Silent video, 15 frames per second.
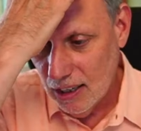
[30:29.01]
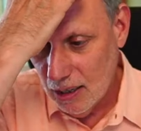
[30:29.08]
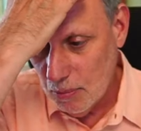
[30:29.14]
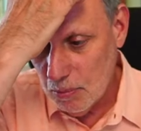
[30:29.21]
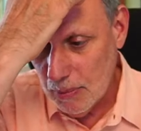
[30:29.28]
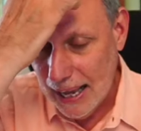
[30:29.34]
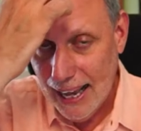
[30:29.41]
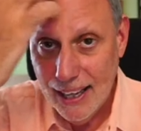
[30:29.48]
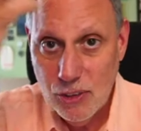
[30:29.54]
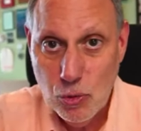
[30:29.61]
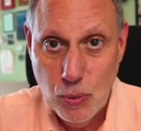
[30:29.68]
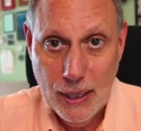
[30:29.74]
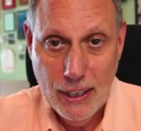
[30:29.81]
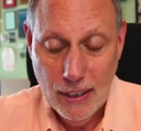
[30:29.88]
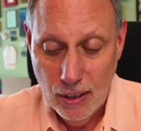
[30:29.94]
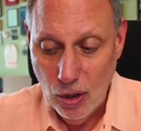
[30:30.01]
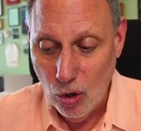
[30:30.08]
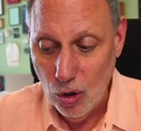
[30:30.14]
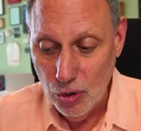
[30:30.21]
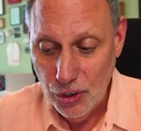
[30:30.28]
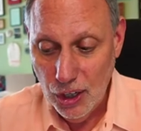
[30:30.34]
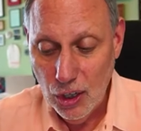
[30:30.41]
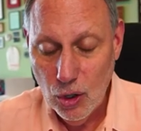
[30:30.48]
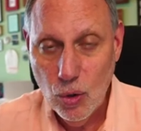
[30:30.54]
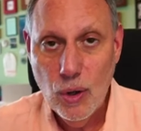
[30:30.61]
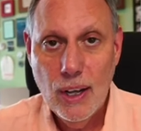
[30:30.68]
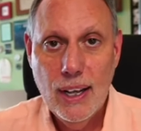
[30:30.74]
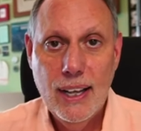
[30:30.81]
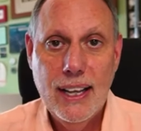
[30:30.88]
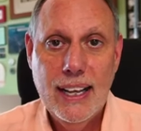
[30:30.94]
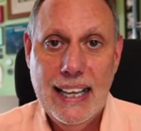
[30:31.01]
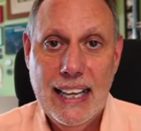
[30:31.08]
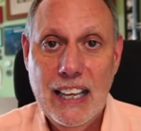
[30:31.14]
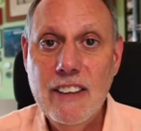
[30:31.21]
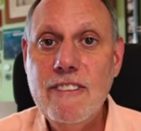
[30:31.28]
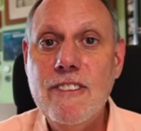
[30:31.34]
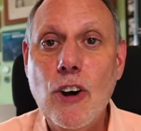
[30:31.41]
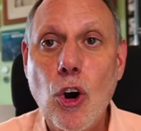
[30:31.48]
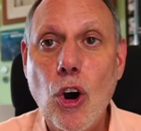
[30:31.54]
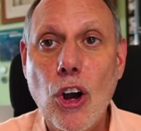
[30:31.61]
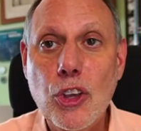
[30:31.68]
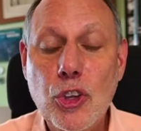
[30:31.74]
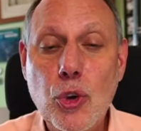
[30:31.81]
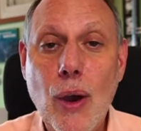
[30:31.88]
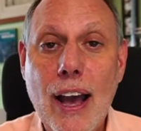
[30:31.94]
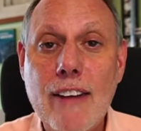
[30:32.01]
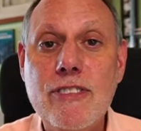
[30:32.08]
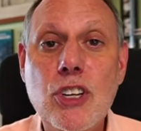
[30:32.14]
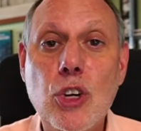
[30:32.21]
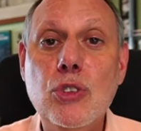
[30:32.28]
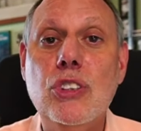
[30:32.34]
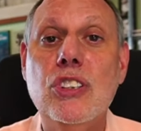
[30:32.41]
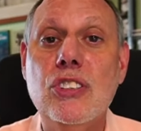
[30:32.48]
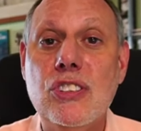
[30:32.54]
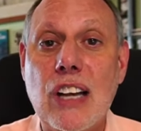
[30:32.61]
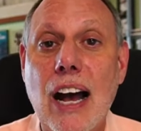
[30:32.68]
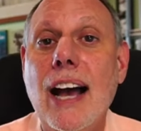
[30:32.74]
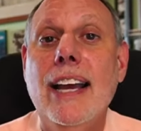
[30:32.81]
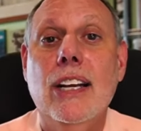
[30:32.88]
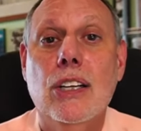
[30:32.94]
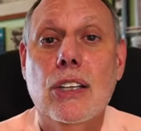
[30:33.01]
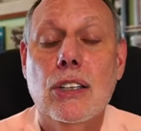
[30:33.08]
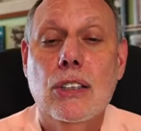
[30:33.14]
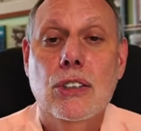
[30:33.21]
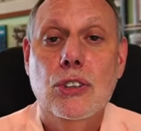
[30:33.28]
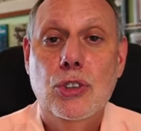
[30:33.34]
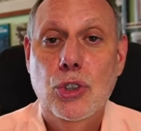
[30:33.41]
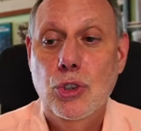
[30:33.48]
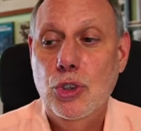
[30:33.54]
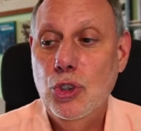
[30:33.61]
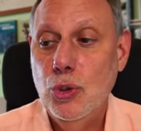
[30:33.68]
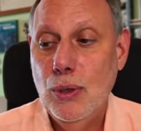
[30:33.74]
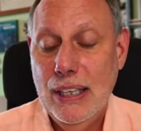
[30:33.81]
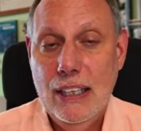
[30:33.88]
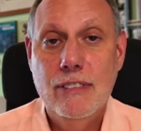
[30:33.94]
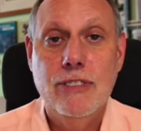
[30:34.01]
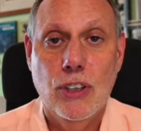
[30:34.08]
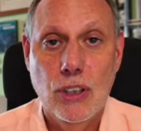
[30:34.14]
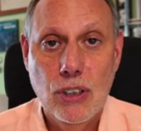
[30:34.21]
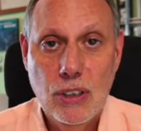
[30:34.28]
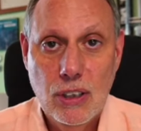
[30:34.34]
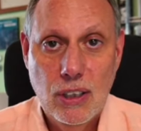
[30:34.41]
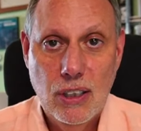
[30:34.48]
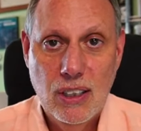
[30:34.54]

Um, as we all know, if you have no desire to do evil,